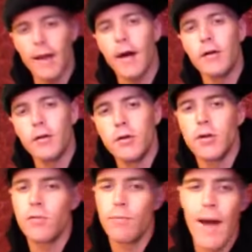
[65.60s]
ain't
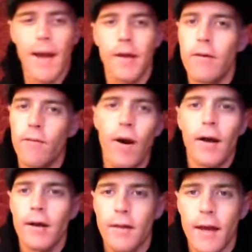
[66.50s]
unusual, Mac, you'd fuck
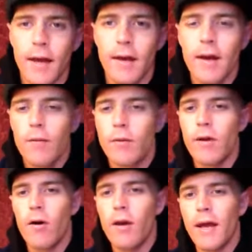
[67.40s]
a thing. With
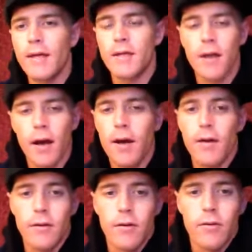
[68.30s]
no legs,
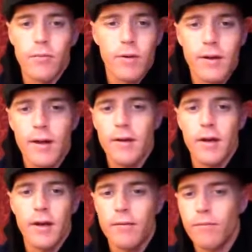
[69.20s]
a dude with a
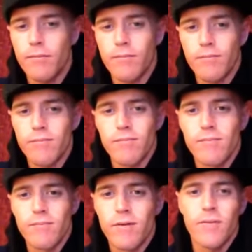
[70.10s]
dick.
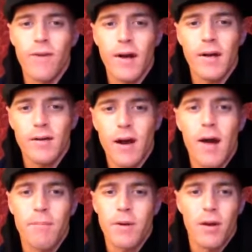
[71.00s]
You'd fuck
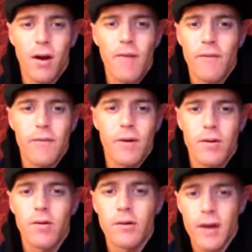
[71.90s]
up your life if you
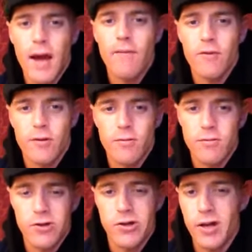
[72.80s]
couldn't have the
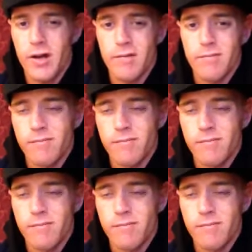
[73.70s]
shit.